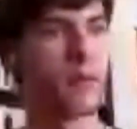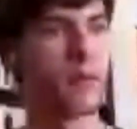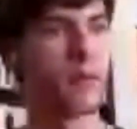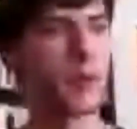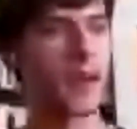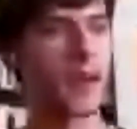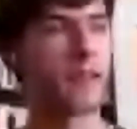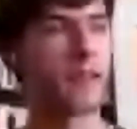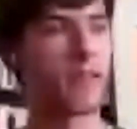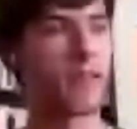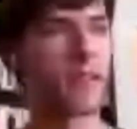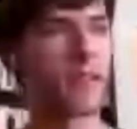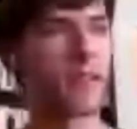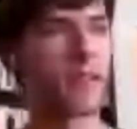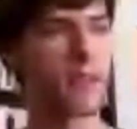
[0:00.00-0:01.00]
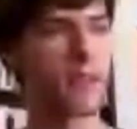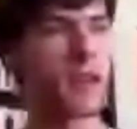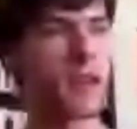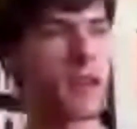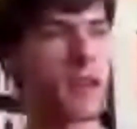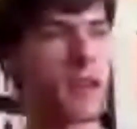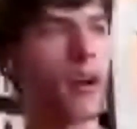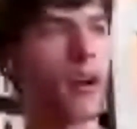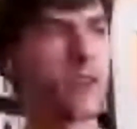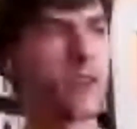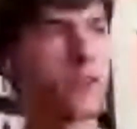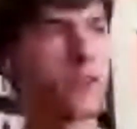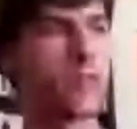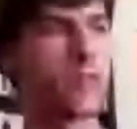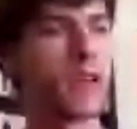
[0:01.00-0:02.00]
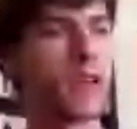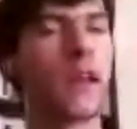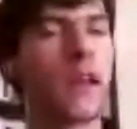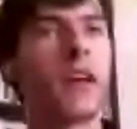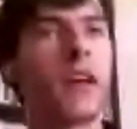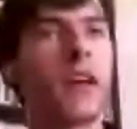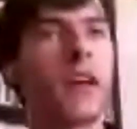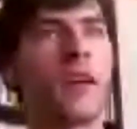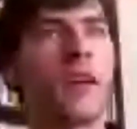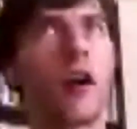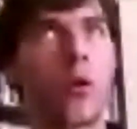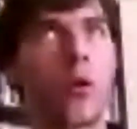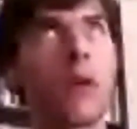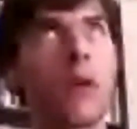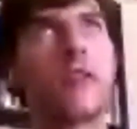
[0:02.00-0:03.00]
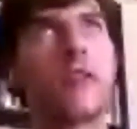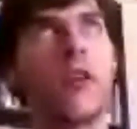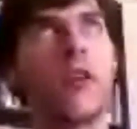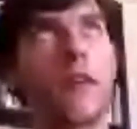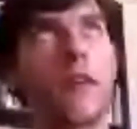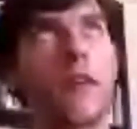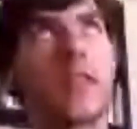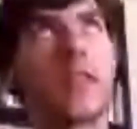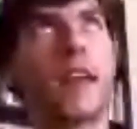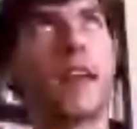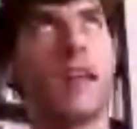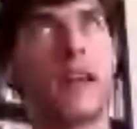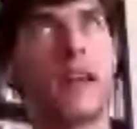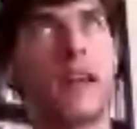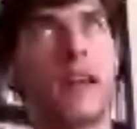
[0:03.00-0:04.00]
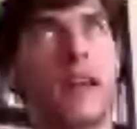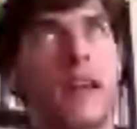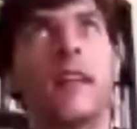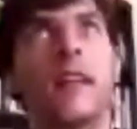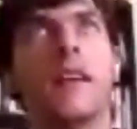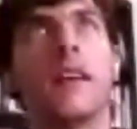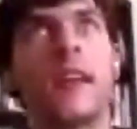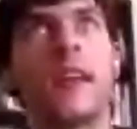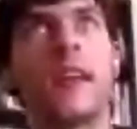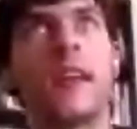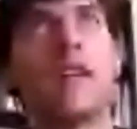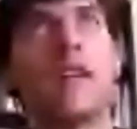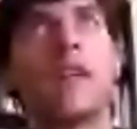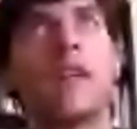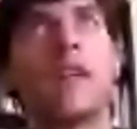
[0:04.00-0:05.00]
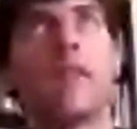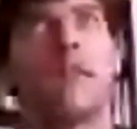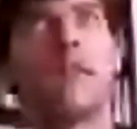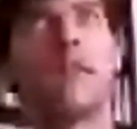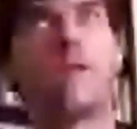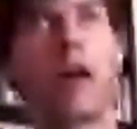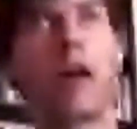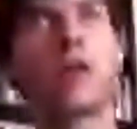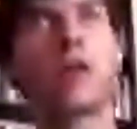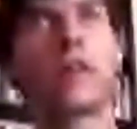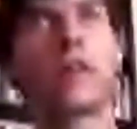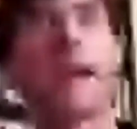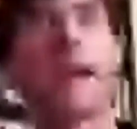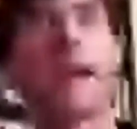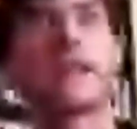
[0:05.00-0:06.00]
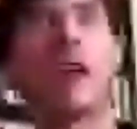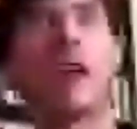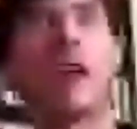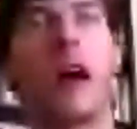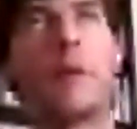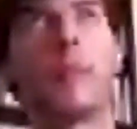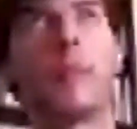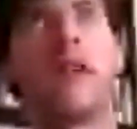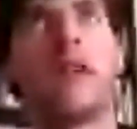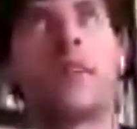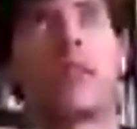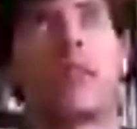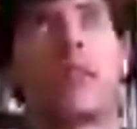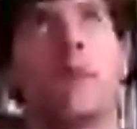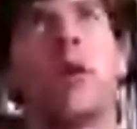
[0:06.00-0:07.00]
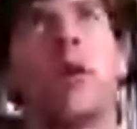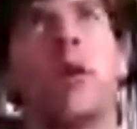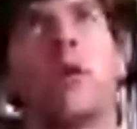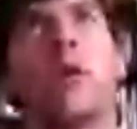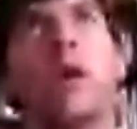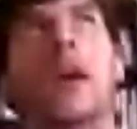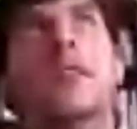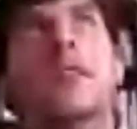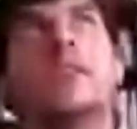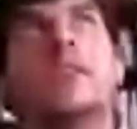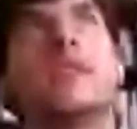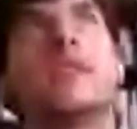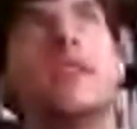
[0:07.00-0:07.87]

because he according to everything he had seen, he felt that communism was the